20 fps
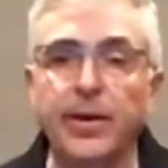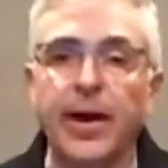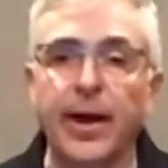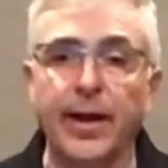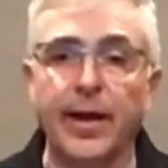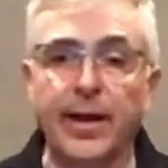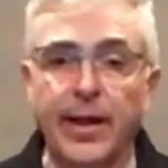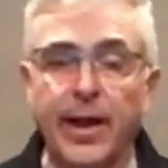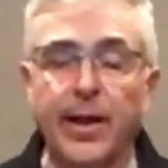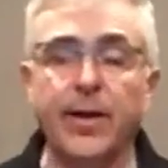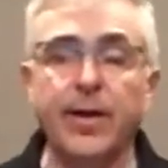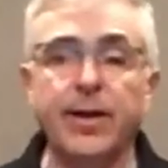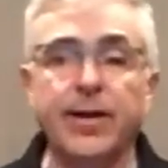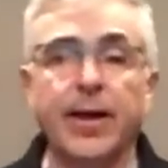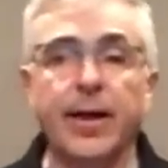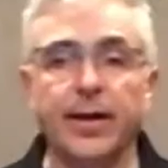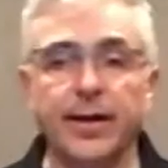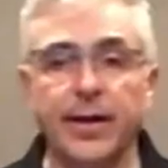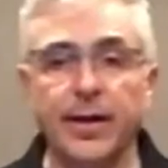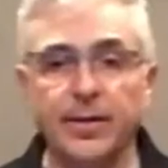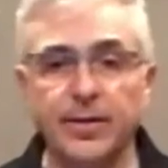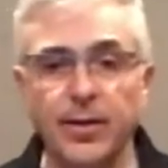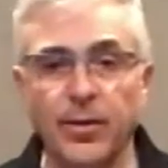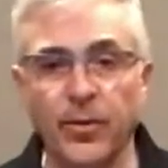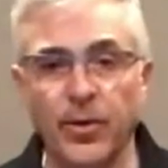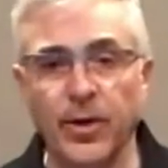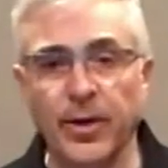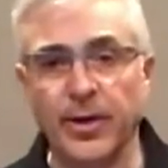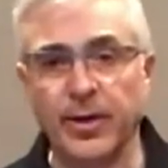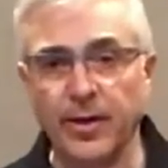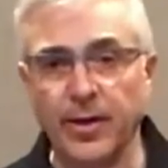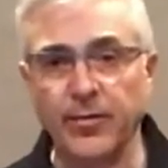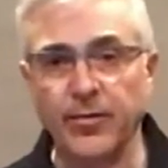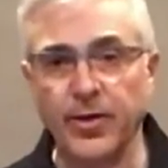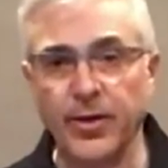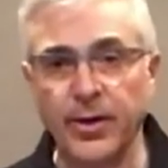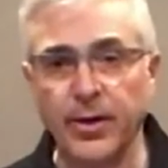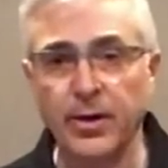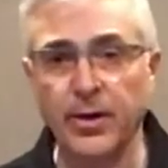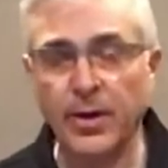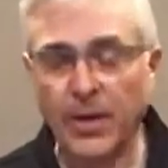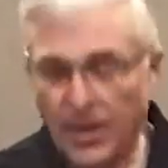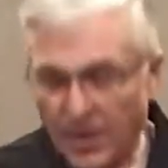kind of carry techniques that we're going to cover here.